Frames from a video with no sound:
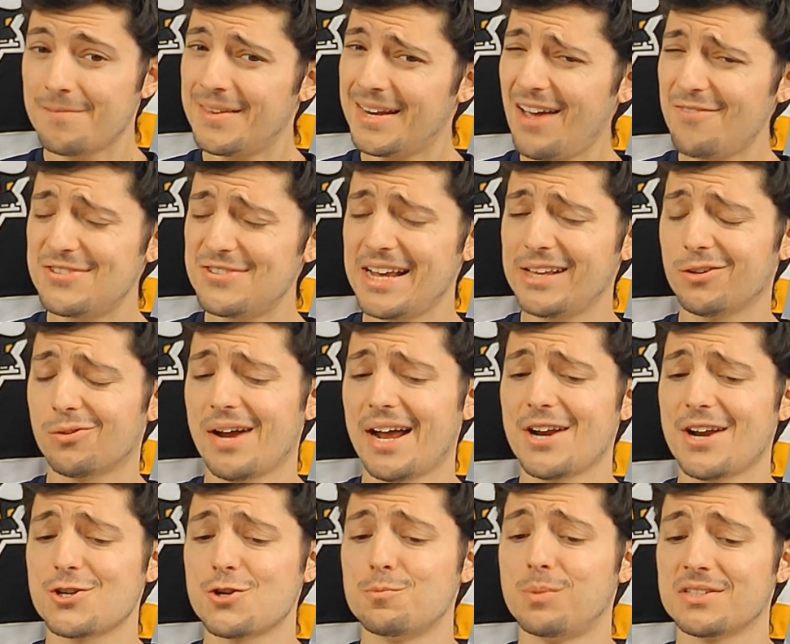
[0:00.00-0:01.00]
Then I have Taylor
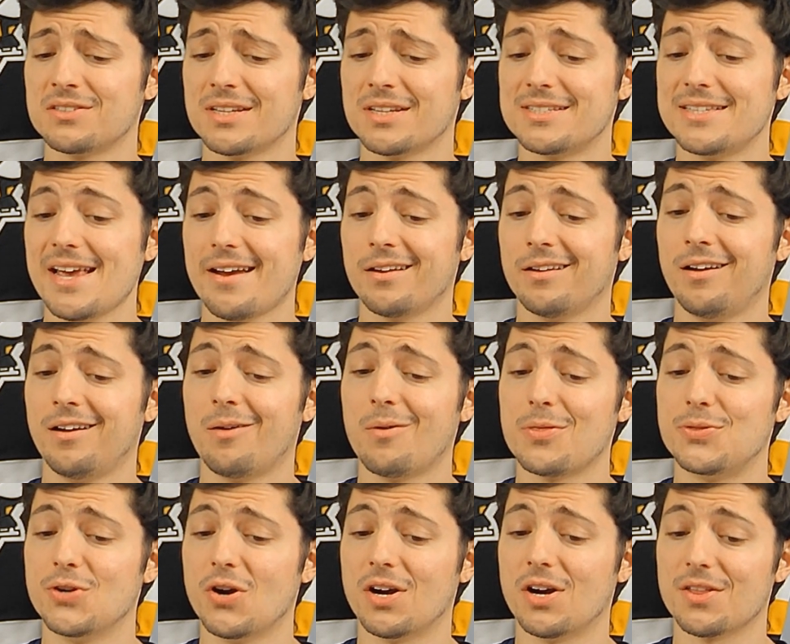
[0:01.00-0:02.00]
Raddysh, who plays on the second line
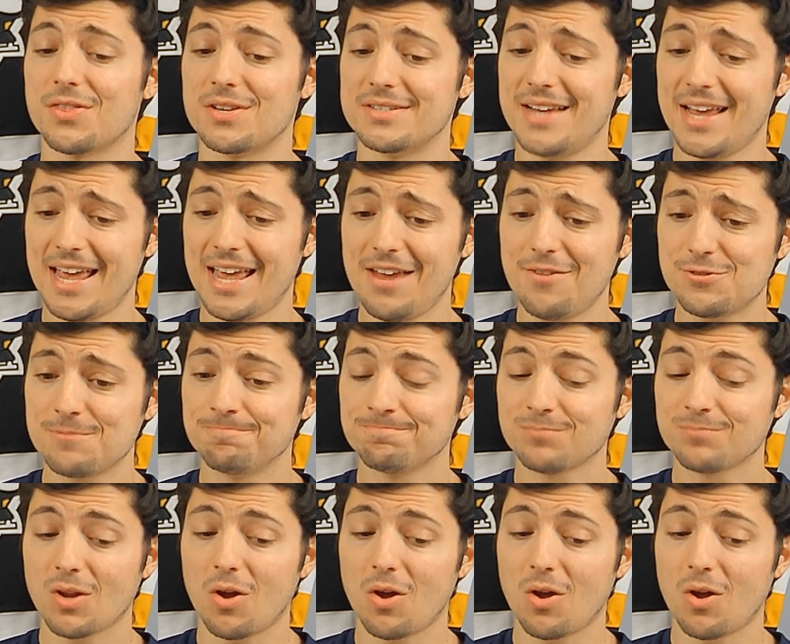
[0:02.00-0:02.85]
with Jonathan Toews.